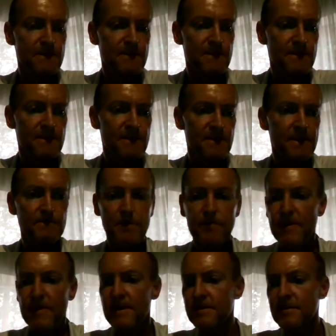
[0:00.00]
he's
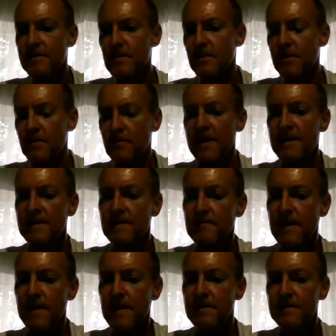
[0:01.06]
prepared to sort of look at ways and
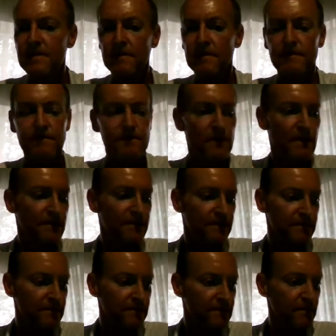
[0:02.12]
means of
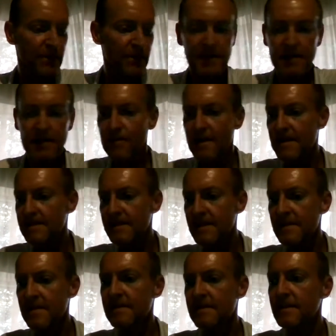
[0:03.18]
putting a plan
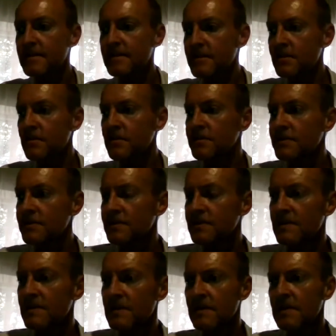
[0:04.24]
together that
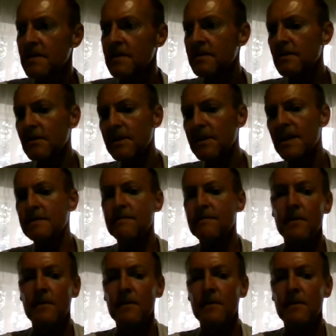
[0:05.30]
suits your cash flow,